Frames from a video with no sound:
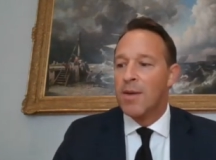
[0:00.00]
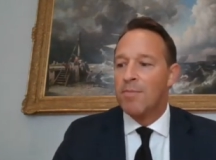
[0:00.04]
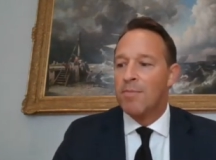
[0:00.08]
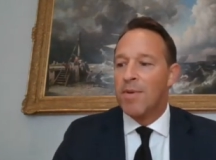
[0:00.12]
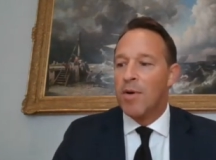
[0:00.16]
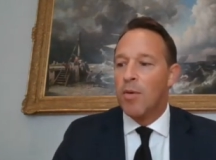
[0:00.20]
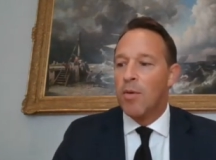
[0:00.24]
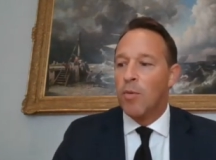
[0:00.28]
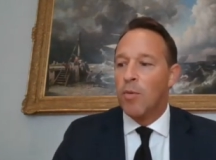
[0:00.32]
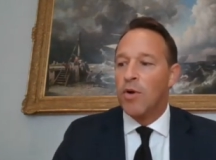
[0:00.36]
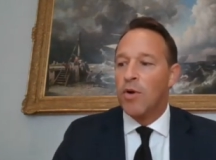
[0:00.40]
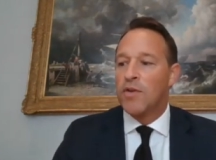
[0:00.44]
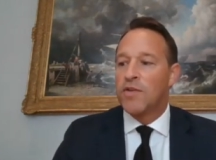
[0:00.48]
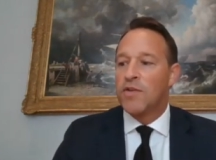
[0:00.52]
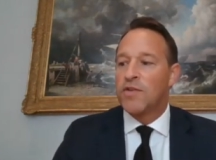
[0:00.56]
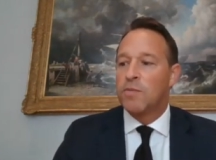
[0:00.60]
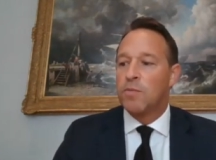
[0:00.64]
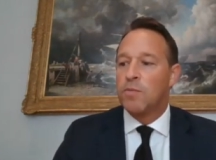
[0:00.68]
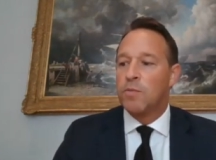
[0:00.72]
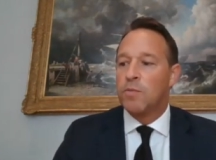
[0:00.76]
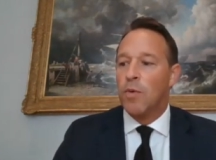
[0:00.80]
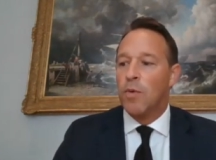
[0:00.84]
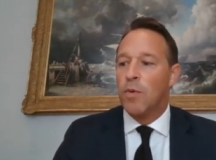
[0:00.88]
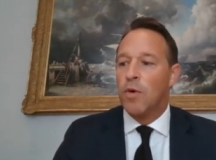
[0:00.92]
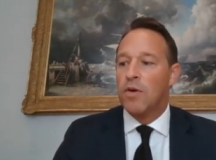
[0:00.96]
But what
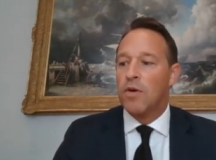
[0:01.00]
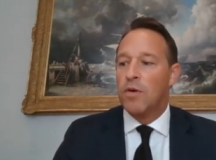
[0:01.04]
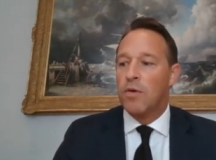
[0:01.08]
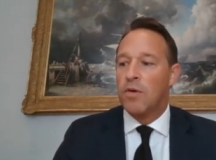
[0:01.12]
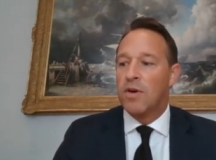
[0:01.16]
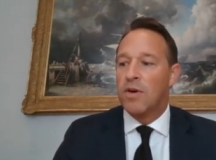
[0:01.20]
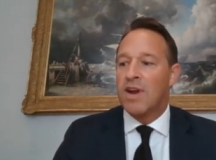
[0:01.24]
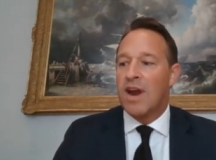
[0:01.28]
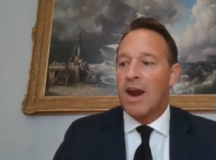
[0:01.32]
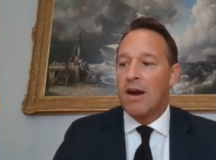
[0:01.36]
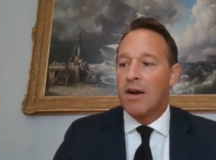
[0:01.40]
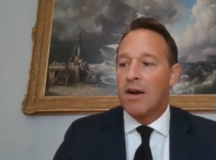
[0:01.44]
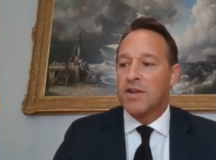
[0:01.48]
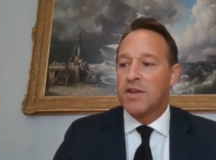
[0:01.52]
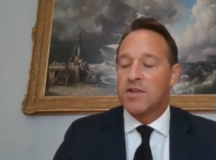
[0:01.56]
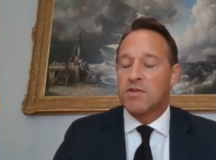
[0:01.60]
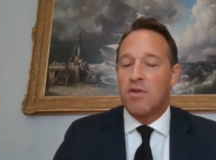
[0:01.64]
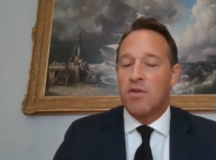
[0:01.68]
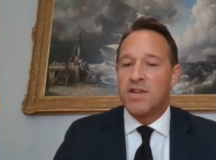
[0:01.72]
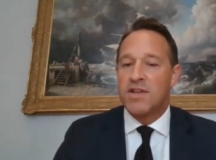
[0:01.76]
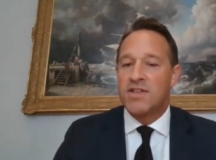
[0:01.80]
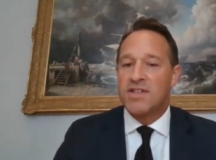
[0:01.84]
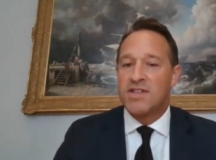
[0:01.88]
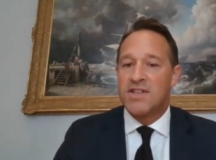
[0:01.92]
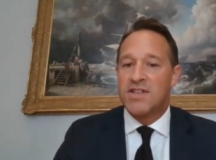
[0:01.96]

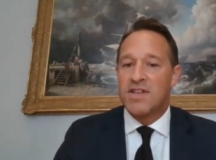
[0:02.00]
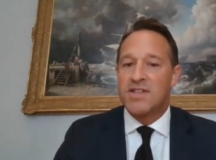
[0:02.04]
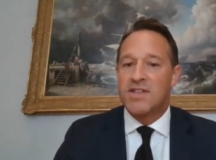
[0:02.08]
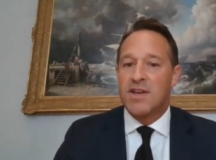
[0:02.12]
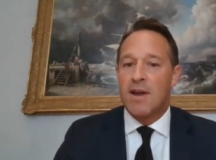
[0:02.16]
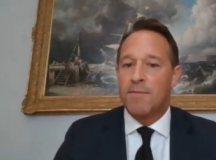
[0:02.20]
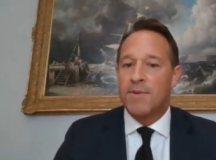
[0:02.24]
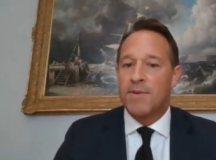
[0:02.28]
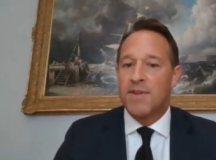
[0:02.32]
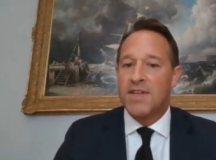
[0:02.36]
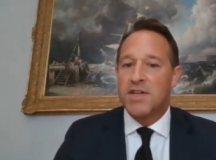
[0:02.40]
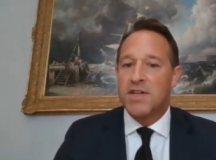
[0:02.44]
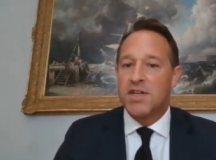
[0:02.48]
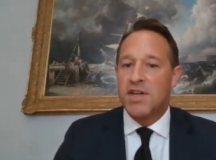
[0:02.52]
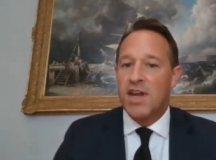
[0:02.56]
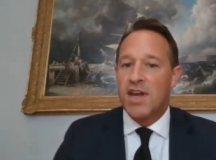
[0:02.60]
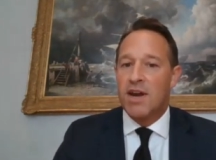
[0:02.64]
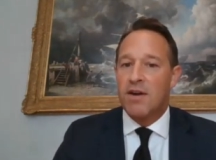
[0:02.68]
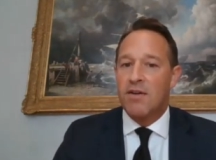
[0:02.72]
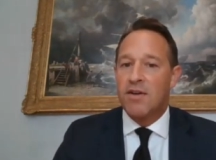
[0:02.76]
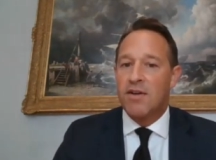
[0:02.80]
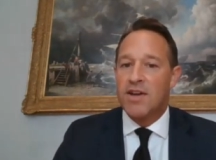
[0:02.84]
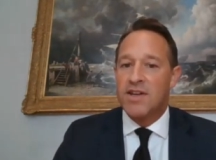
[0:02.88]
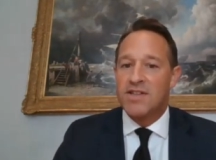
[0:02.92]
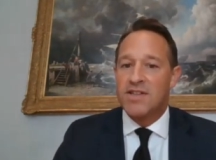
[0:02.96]
characterises this company this
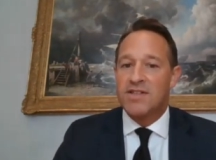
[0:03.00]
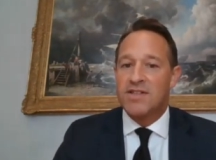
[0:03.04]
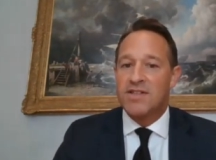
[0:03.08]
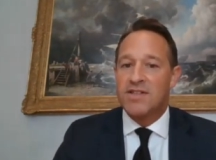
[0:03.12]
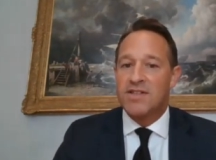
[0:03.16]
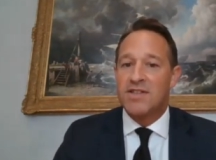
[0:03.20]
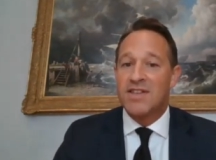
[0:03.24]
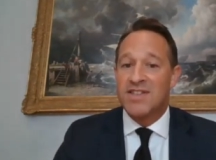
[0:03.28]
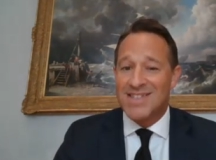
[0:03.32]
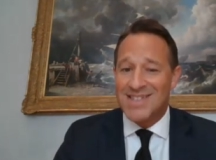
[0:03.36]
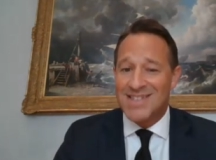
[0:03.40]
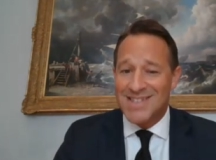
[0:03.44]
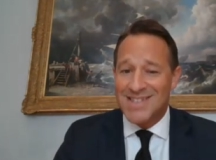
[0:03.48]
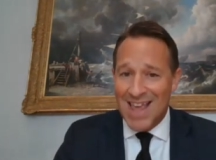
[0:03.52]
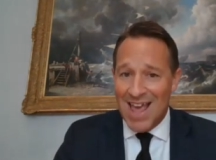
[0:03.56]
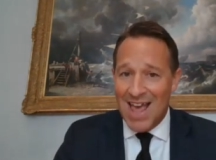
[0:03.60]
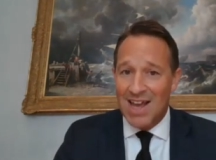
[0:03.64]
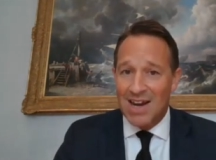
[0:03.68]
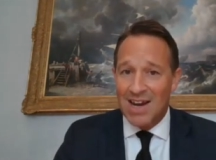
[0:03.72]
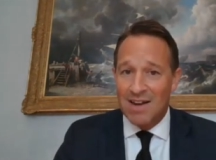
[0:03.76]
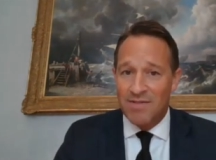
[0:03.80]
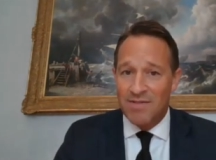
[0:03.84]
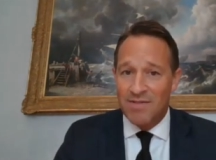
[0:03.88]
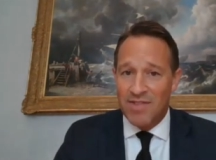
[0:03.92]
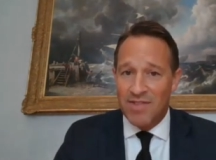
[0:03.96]
year is the
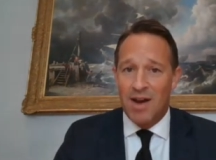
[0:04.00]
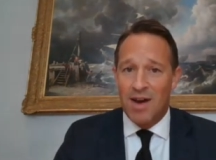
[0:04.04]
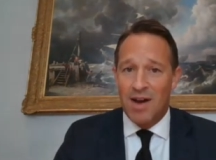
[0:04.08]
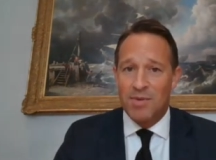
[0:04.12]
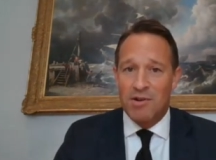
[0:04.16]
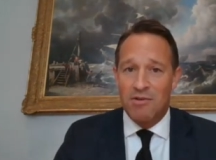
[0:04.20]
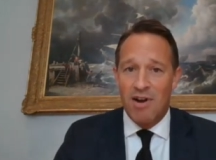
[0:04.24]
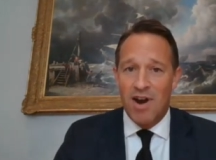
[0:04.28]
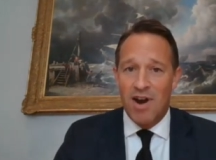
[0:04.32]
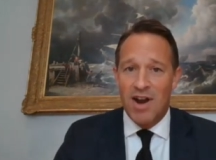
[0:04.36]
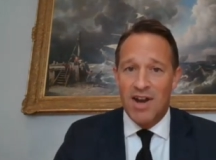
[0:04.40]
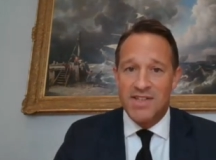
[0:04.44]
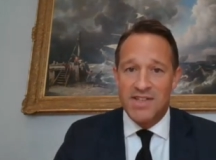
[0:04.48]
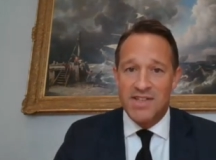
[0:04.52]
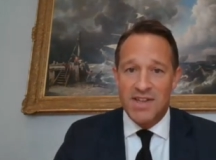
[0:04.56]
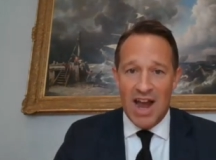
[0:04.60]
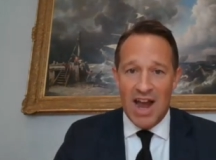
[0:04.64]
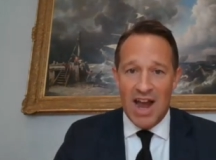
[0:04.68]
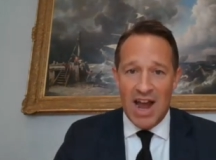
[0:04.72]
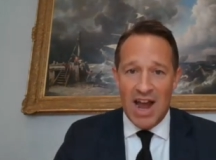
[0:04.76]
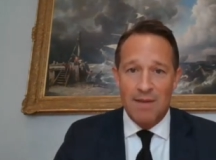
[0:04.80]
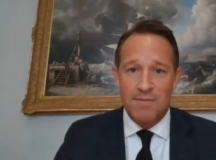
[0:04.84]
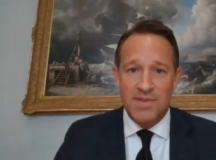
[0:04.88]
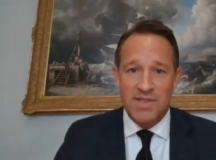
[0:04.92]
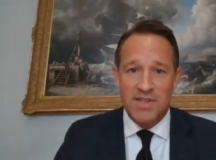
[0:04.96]
scale of the upgrades
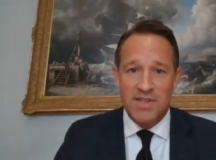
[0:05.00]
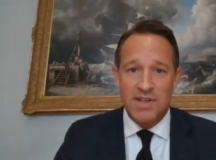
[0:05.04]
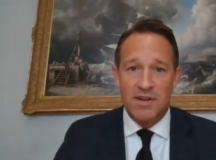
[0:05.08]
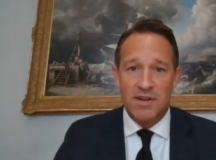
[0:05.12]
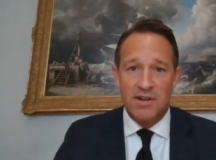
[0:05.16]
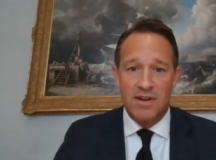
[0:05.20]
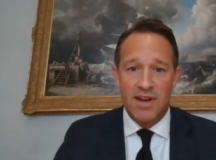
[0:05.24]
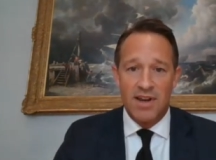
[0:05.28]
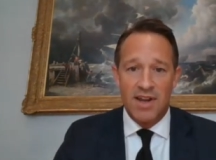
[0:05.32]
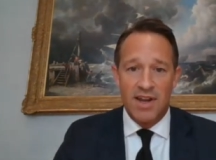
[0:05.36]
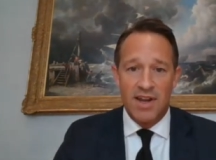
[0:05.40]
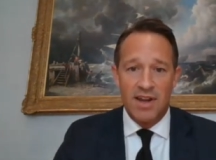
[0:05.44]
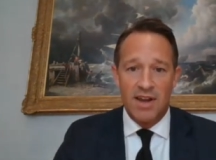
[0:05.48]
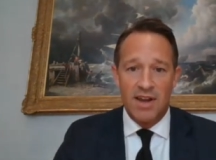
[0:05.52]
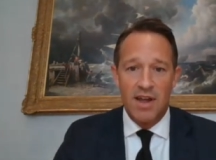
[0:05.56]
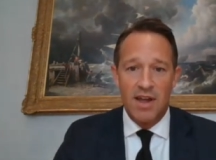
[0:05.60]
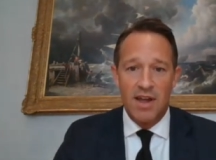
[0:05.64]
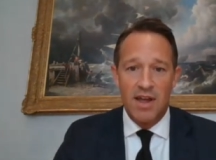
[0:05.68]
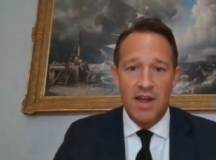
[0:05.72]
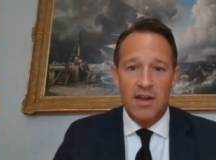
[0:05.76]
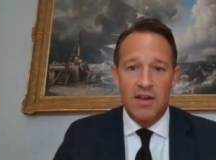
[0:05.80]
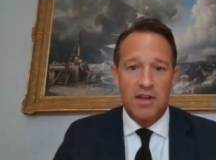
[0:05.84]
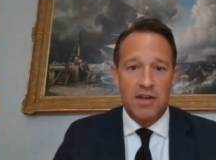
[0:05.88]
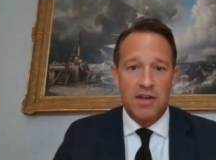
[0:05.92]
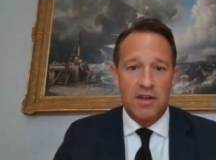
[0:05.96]
are absolutely,
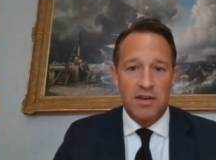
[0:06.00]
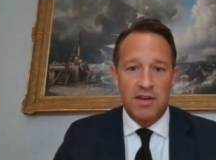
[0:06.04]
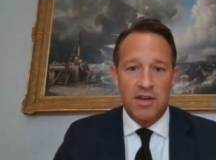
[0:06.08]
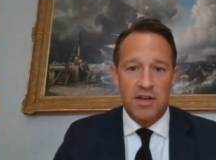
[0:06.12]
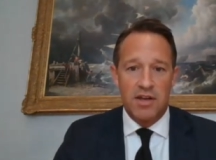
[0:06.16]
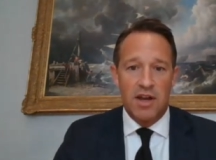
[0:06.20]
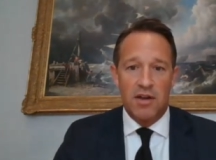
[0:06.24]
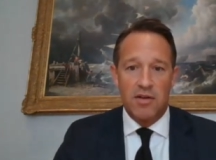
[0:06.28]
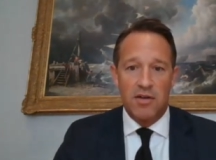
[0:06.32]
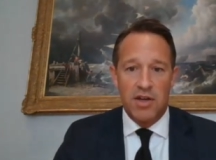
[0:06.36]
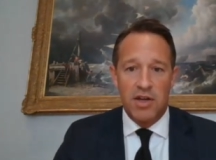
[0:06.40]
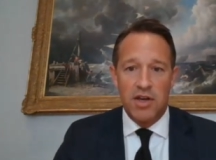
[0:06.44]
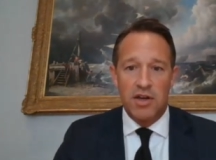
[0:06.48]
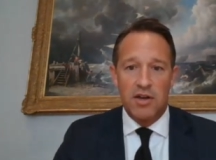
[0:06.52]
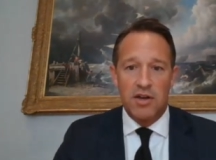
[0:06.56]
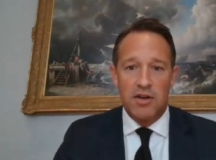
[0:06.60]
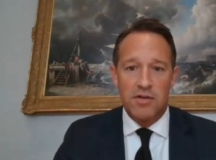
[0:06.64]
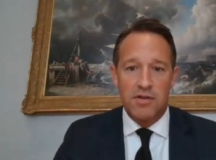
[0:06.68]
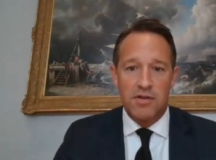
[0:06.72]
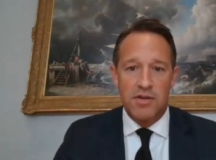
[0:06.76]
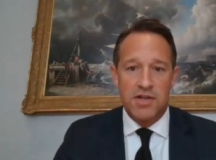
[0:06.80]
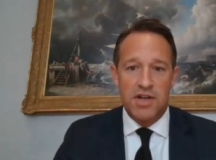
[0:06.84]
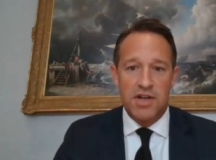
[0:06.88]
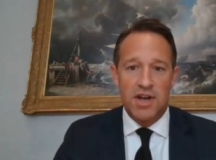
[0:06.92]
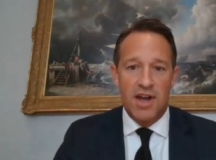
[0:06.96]
you know,
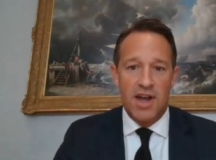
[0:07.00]
huge.